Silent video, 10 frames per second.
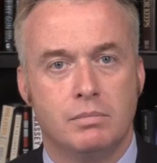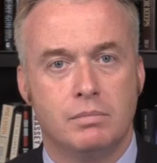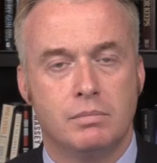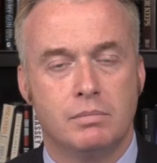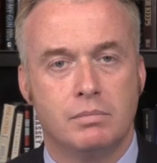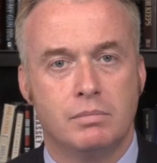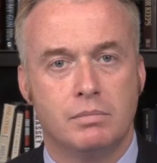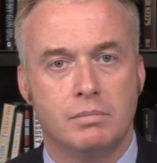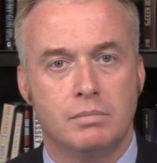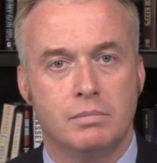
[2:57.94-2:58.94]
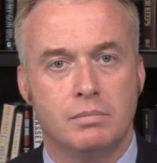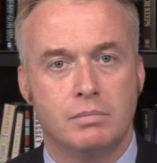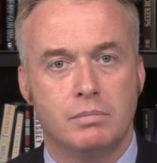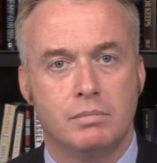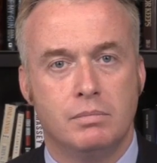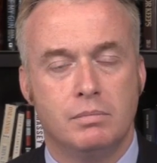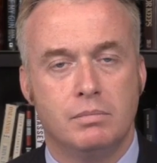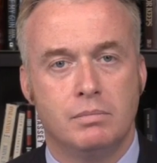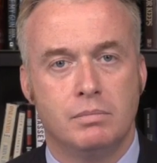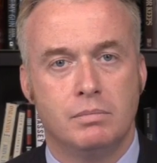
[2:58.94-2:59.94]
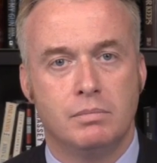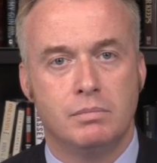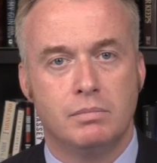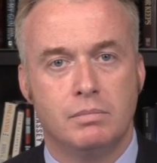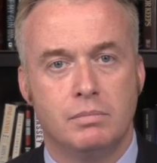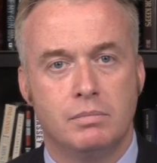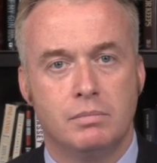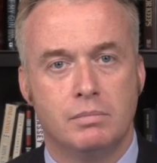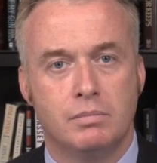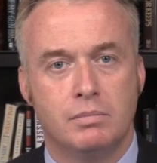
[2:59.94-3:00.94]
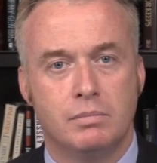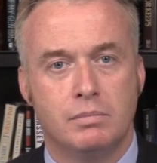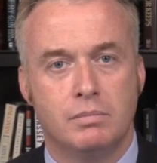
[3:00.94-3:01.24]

(not speaking)